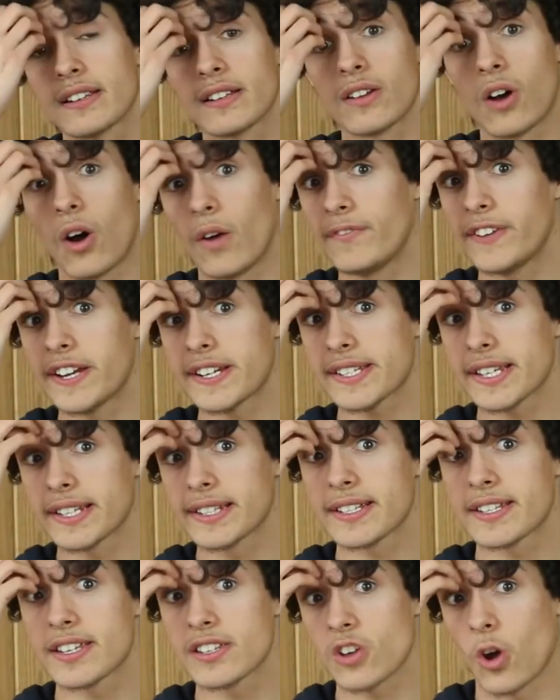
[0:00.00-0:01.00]
obviously
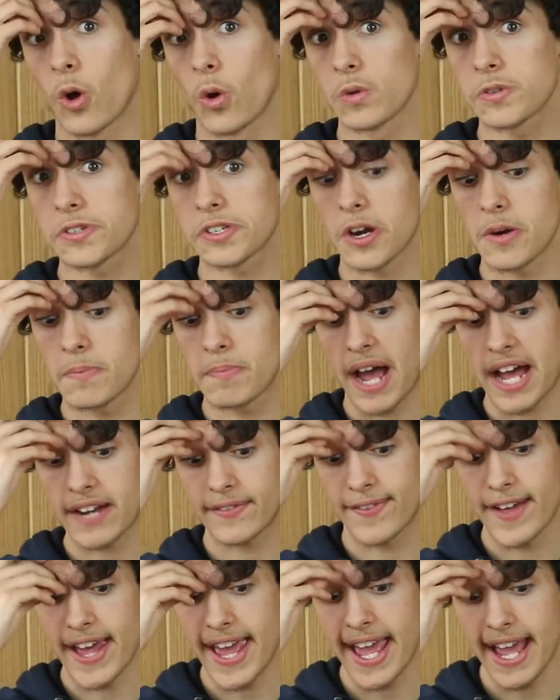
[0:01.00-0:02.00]
this is also bad
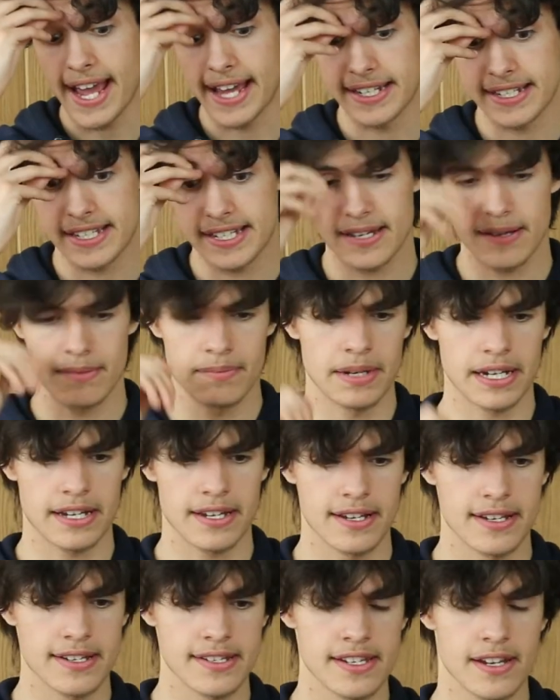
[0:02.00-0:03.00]
for it,
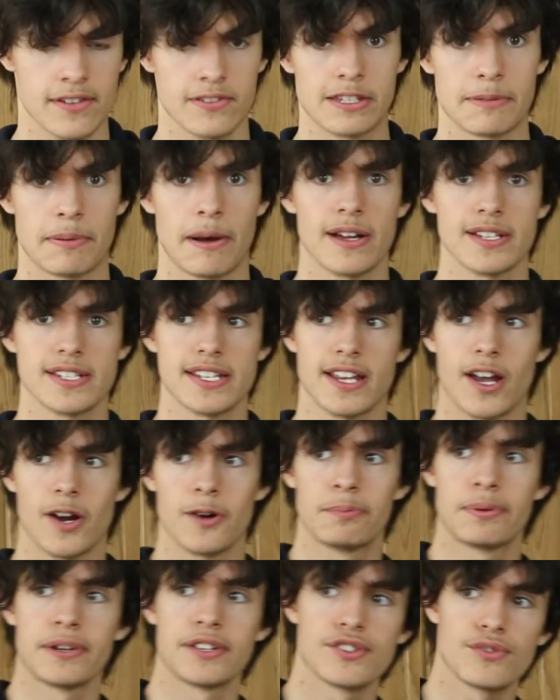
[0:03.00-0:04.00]
because if the party
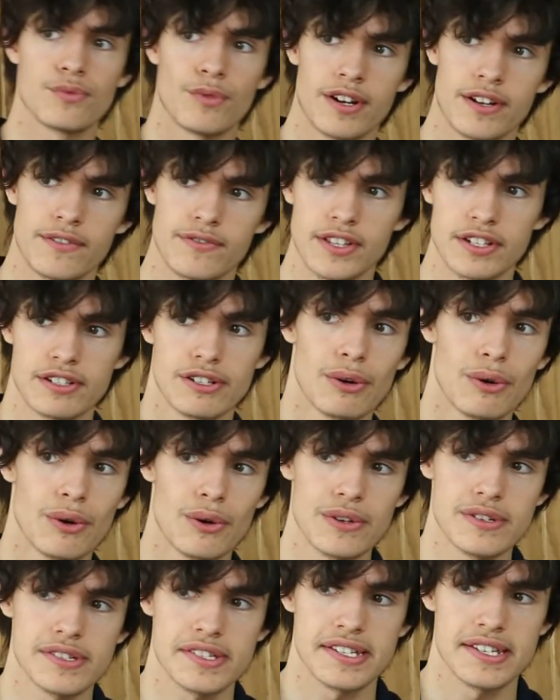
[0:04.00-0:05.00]
opens one of the
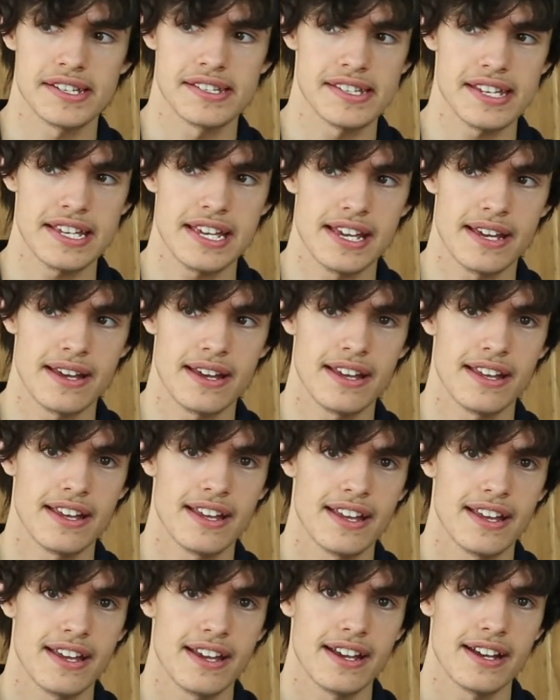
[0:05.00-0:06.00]
doors to see it,
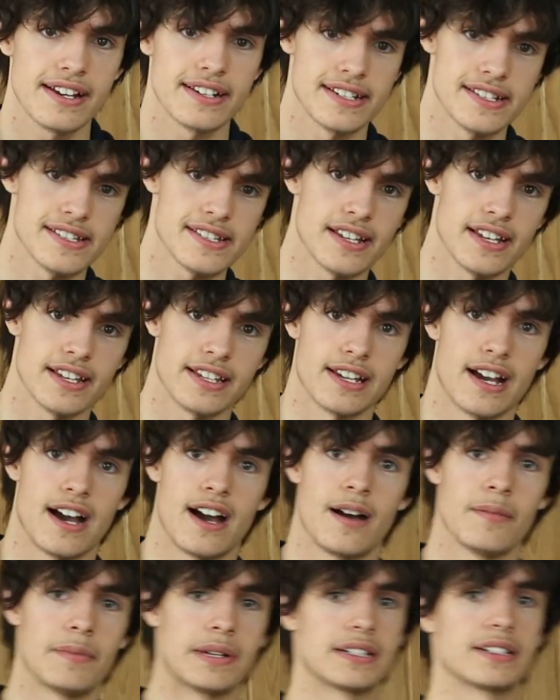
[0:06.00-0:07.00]
and it's like,
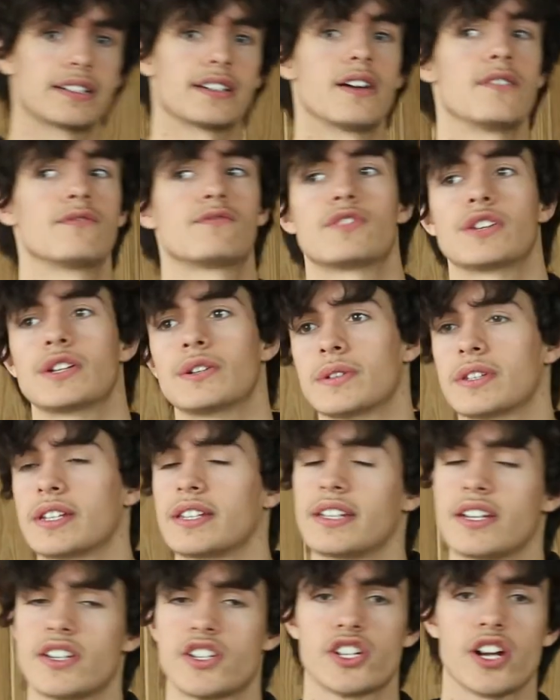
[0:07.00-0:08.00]
I'm gonna come for you, and
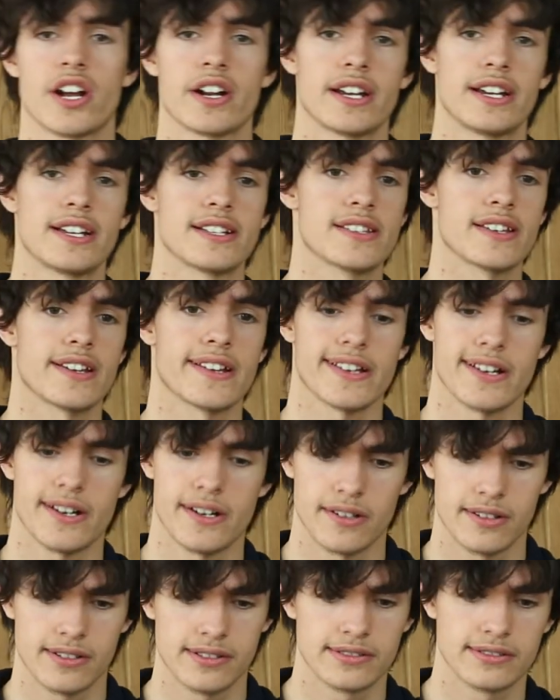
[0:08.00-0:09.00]
then they shut it, it's like,
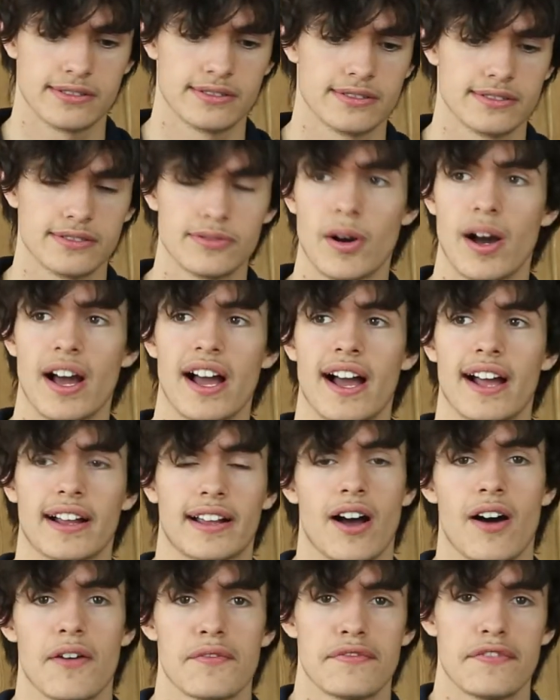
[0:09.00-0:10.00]
oh, well, I
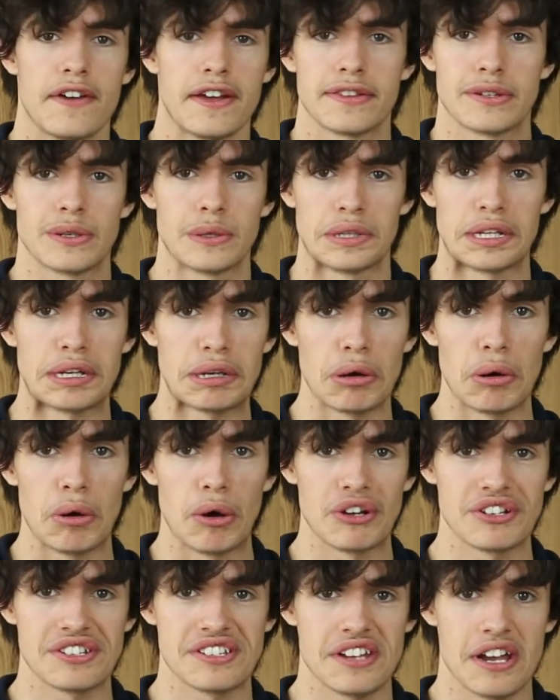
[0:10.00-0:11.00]
can't fit through the
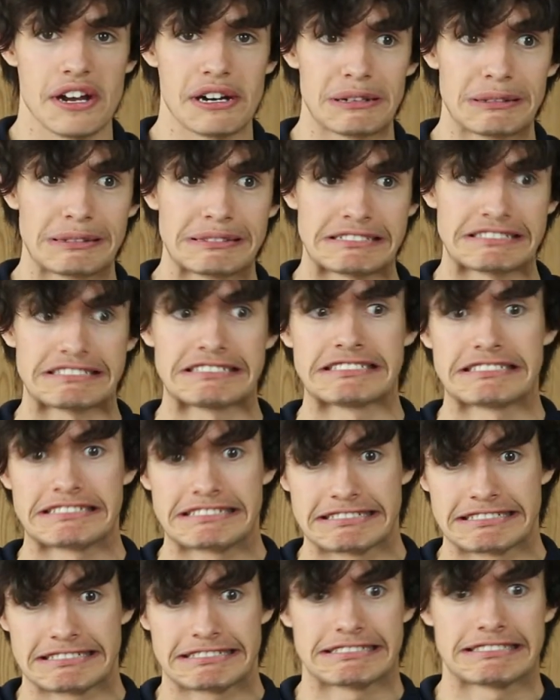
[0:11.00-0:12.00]
door, so
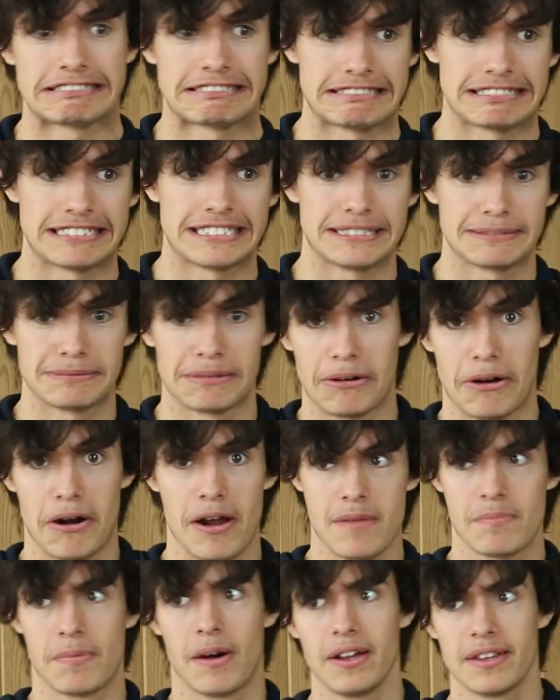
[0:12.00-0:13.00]

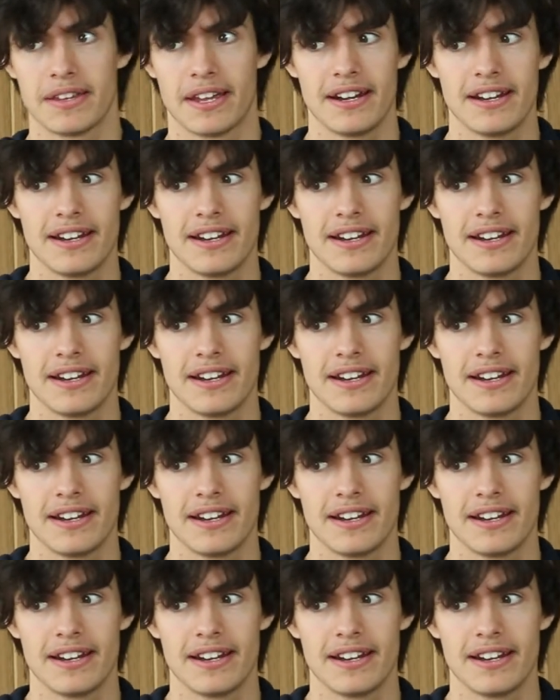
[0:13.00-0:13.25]
alright, bye then.